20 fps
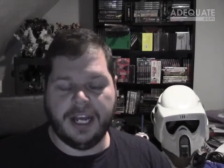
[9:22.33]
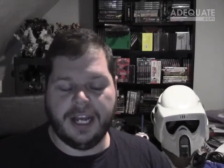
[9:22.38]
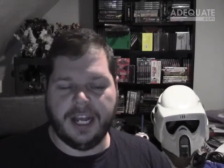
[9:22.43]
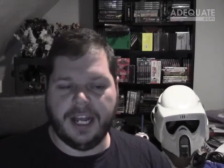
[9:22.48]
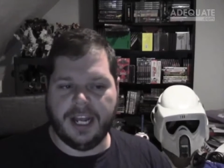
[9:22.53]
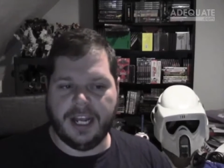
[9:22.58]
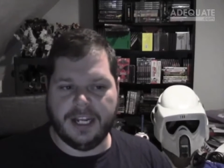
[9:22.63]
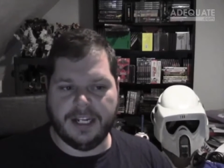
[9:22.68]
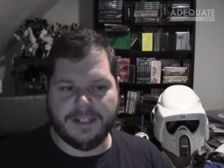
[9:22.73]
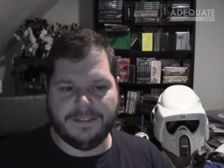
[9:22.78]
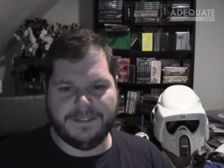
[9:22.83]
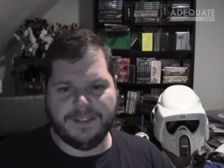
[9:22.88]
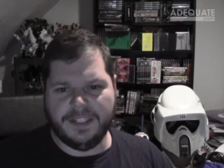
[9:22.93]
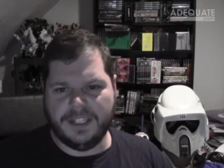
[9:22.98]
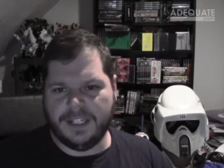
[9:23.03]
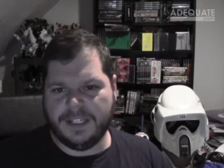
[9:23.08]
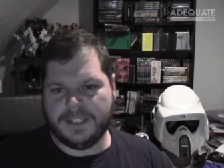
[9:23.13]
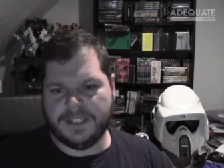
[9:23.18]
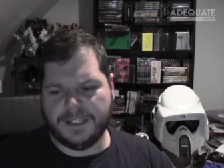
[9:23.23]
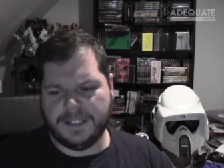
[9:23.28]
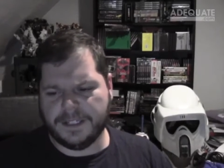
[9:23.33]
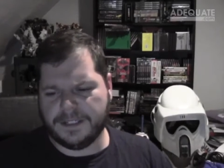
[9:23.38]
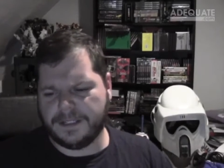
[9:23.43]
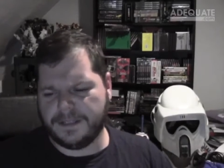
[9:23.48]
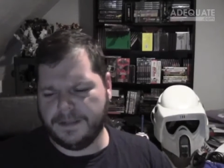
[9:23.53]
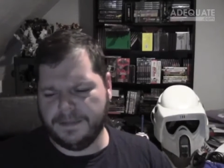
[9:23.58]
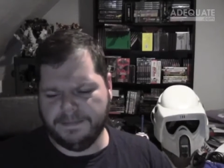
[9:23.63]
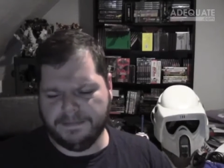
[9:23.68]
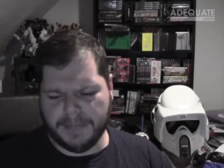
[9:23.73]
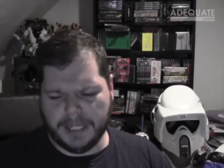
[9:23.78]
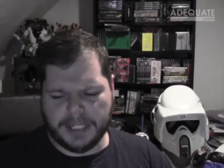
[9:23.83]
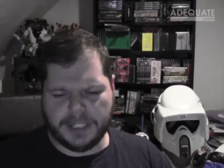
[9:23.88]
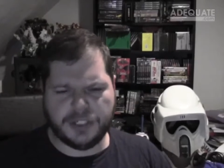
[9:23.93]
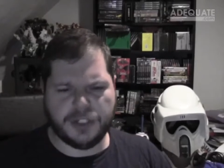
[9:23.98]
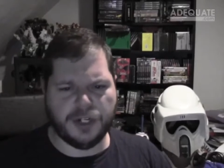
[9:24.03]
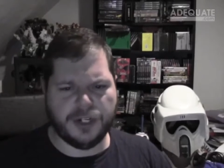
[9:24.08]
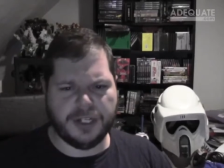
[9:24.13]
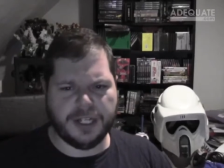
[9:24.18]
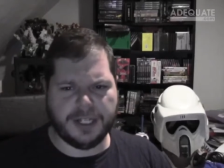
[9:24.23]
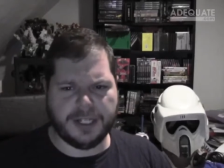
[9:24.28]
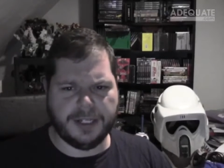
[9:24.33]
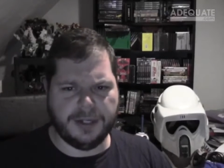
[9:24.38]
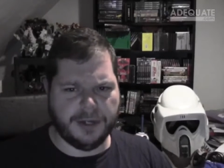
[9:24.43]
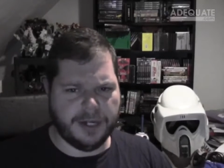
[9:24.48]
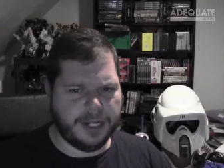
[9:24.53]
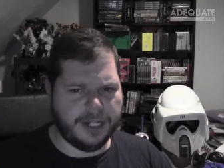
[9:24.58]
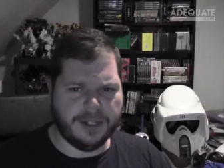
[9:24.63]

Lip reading: And if you need to just make sure that you're